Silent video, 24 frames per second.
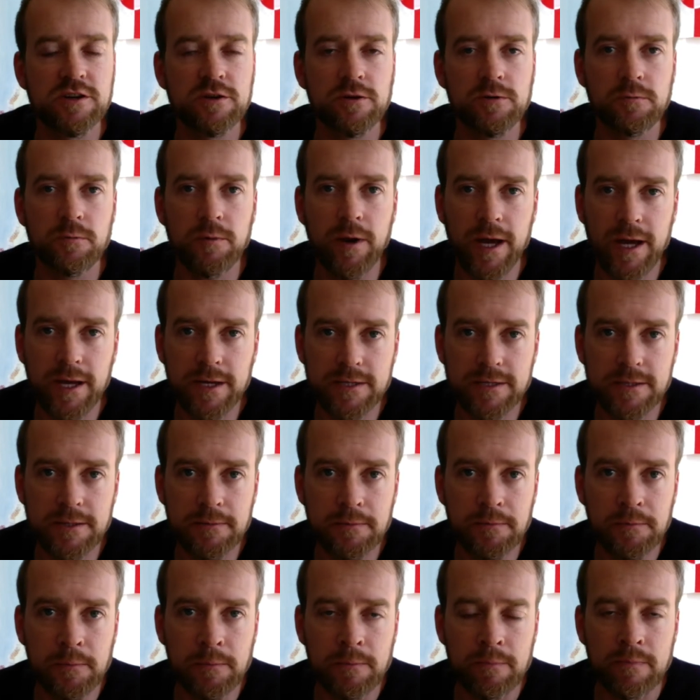own weight,
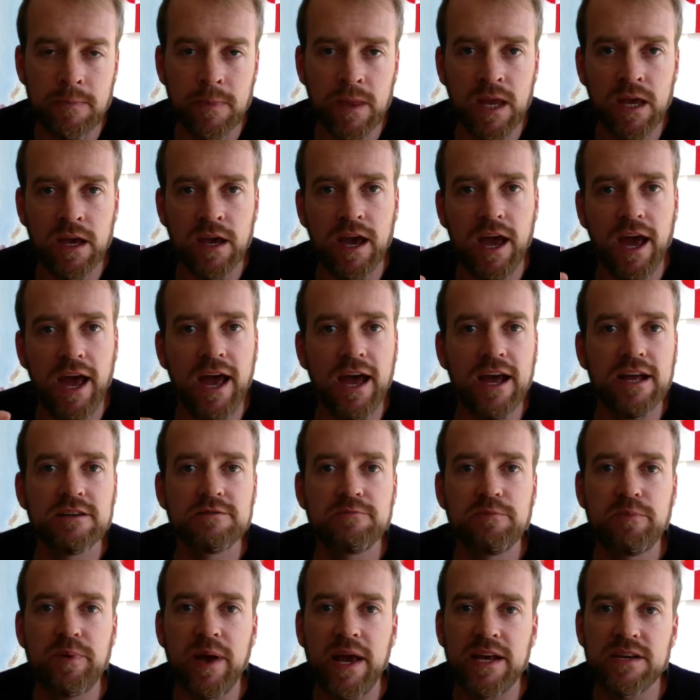
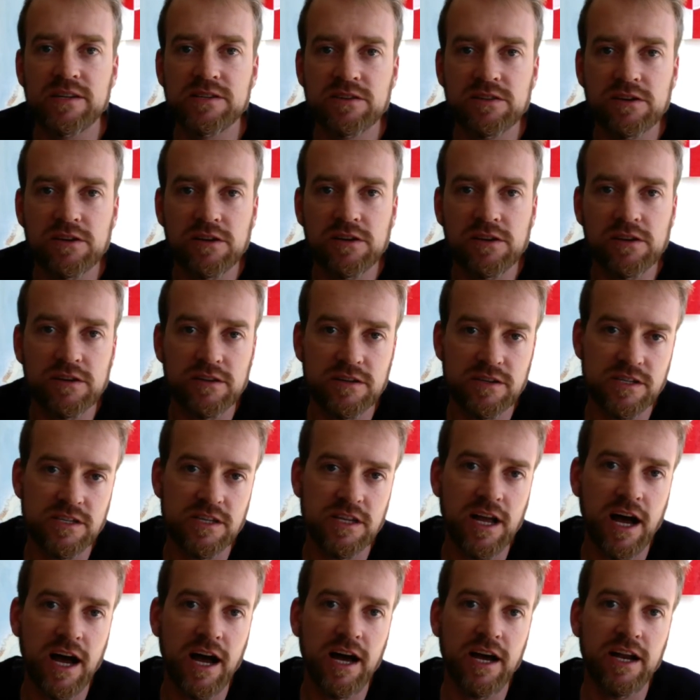and basal
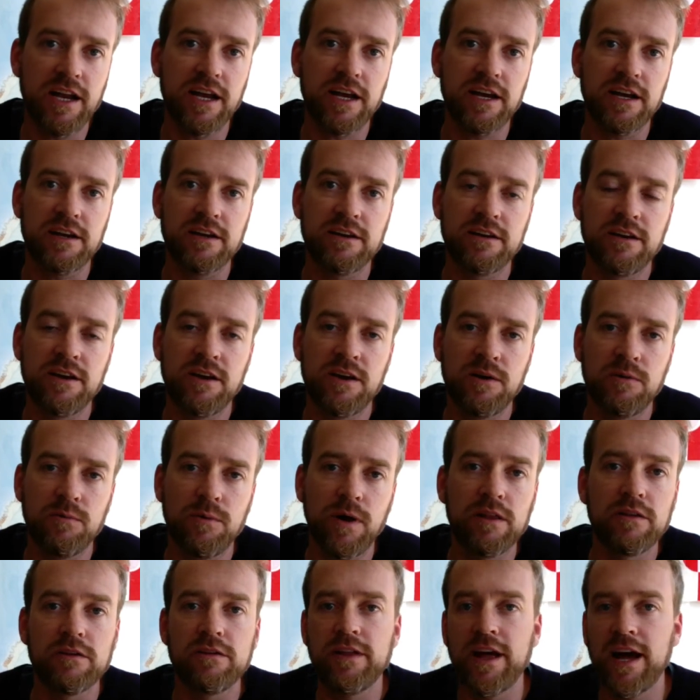sliding,
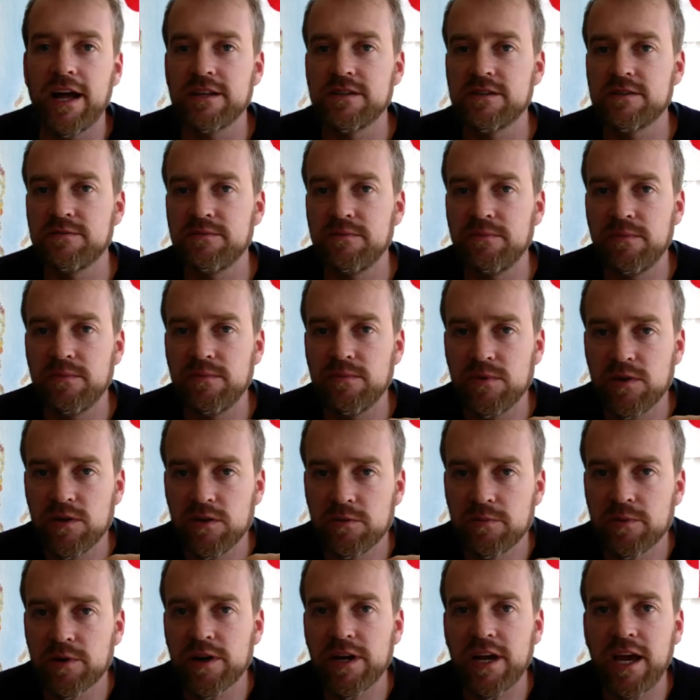whether that's
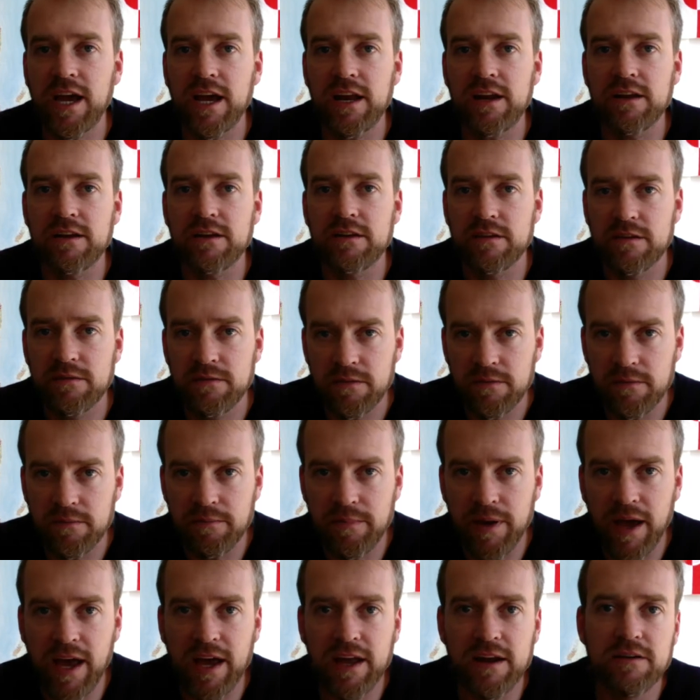lubricated
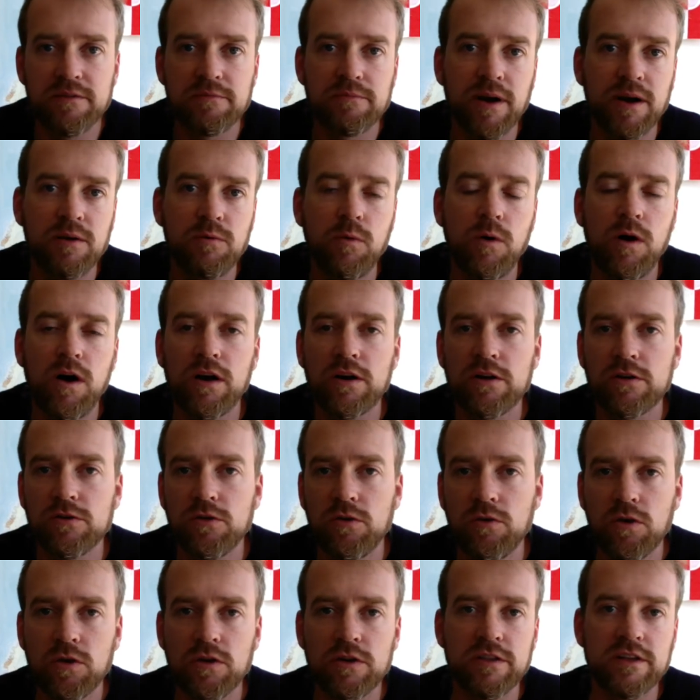bed by water
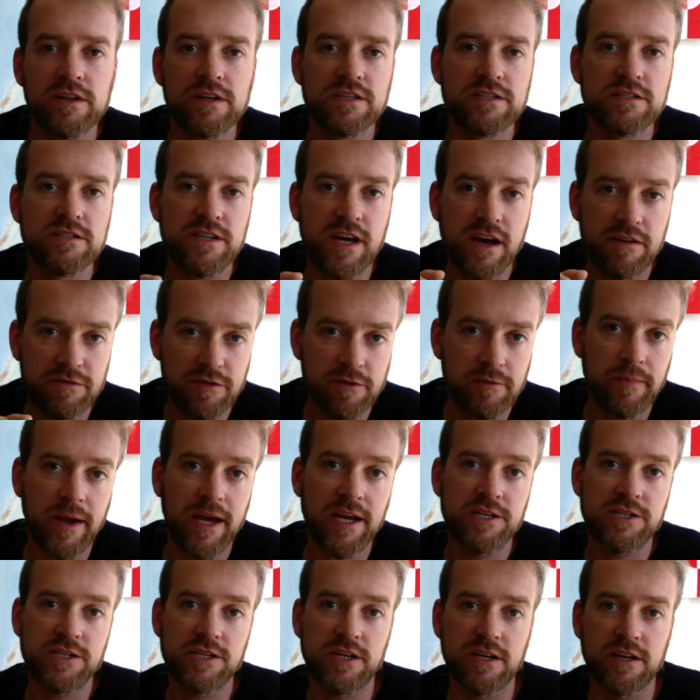or the
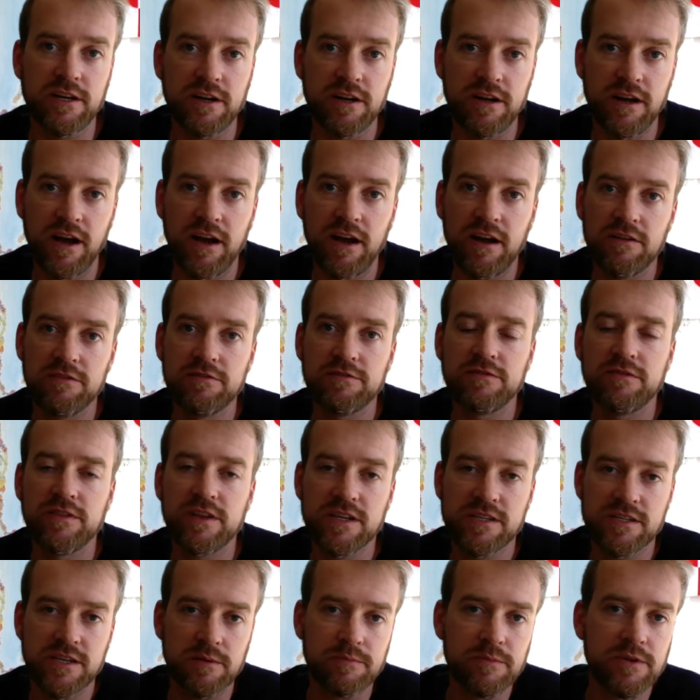deformation of
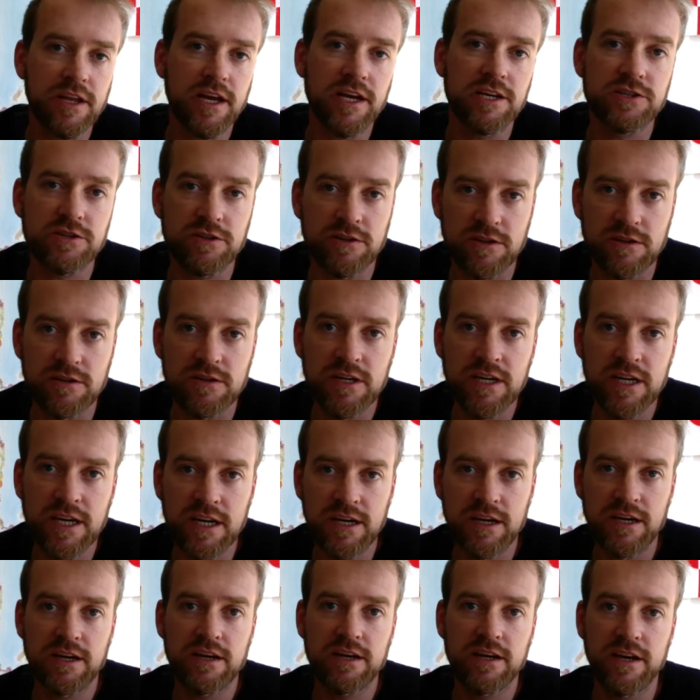the subglacial
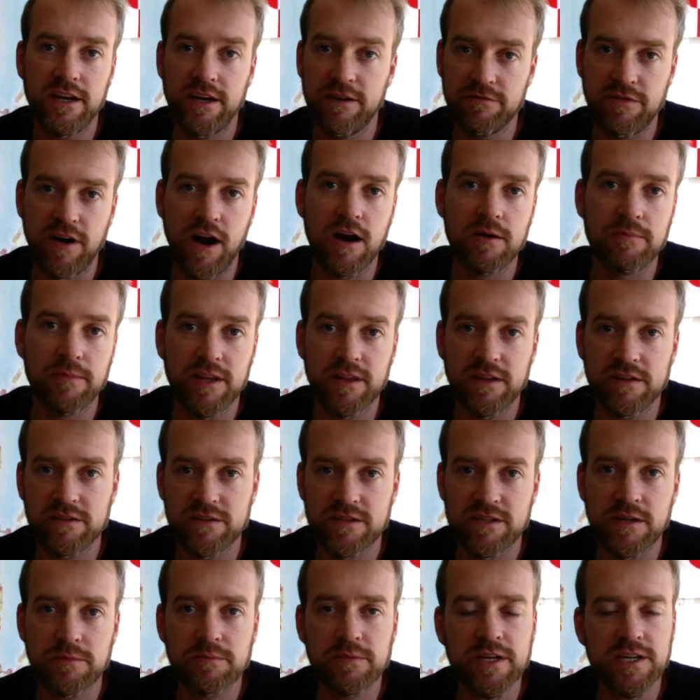environment, the
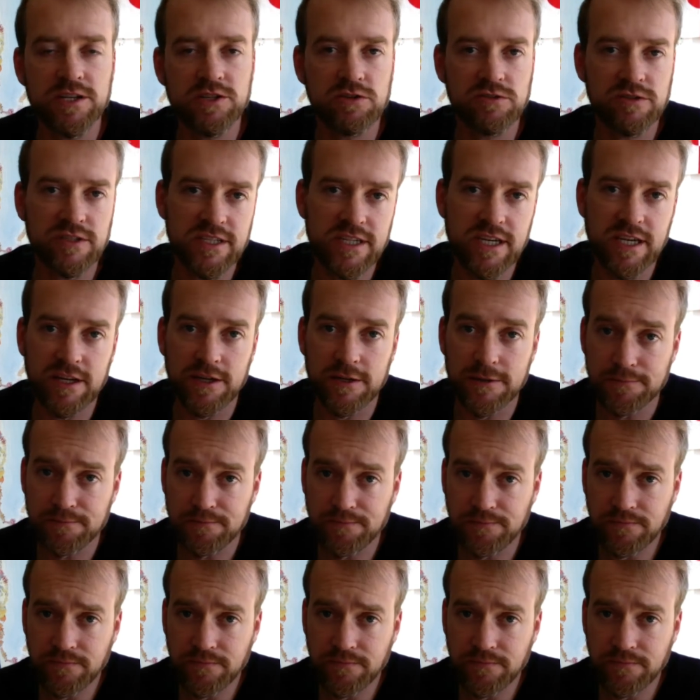subglacial till.